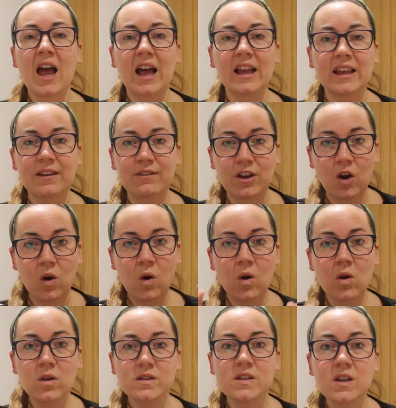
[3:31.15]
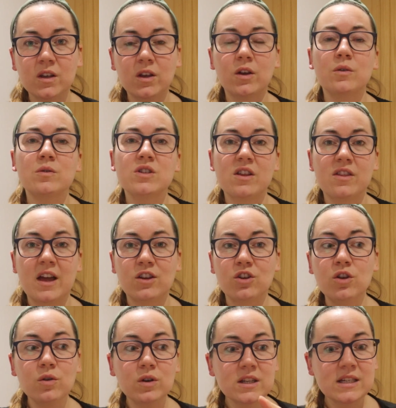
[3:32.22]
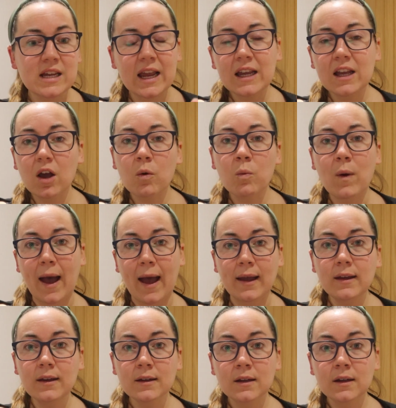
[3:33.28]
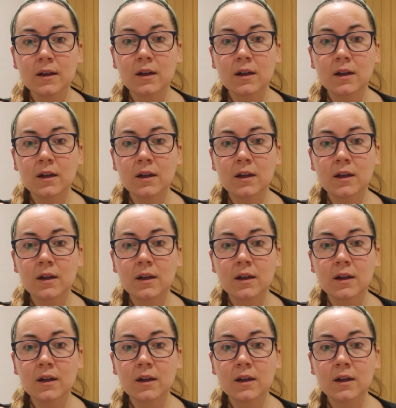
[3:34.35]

and give it all to you, so then you can take it away,